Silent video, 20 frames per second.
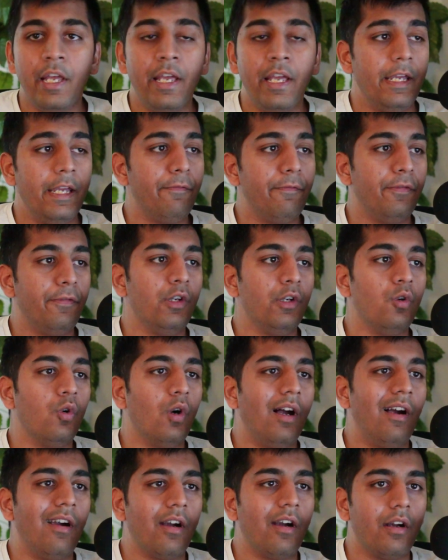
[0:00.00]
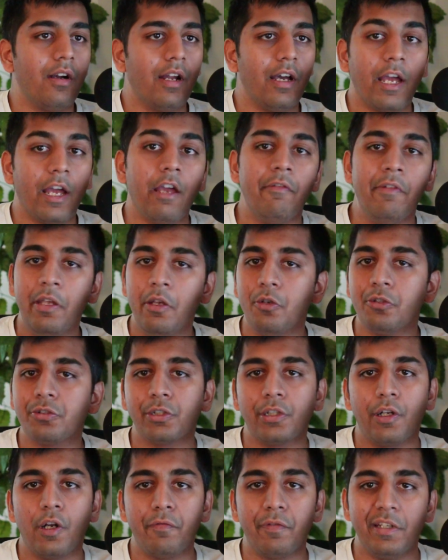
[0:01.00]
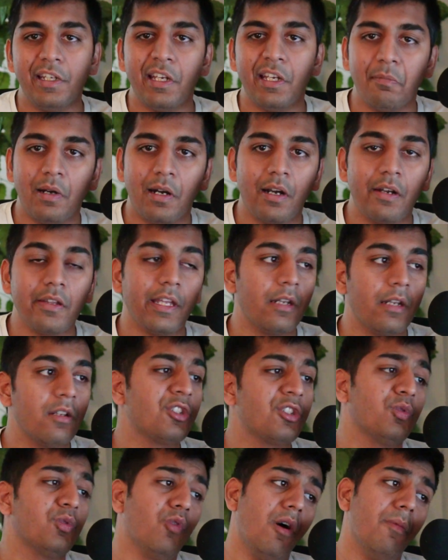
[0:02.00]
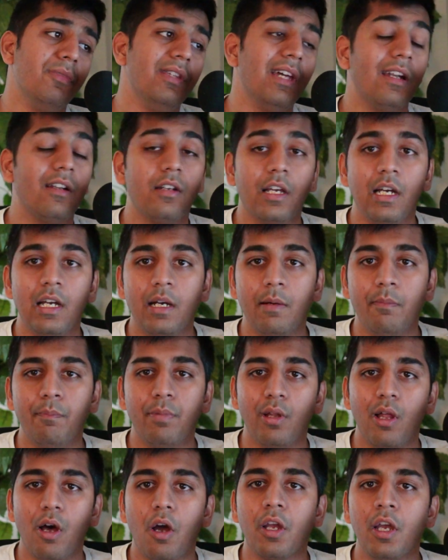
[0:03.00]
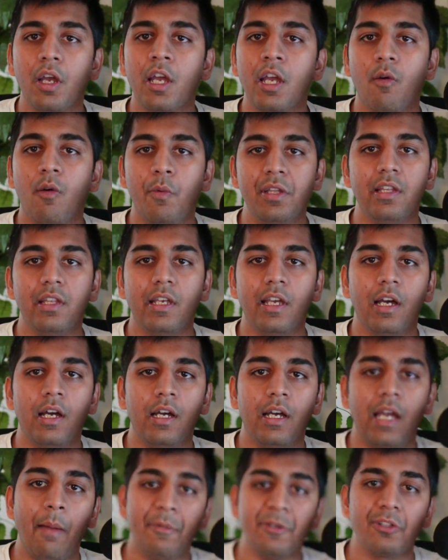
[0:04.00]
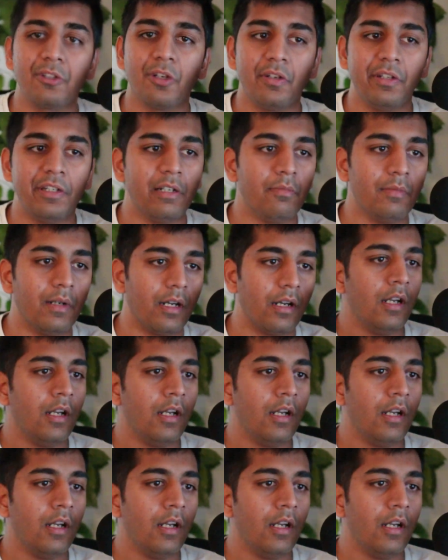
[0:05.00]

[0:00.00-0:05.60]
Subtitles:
If you are a heavy user of EMR, then swap that block with Amazon EMR.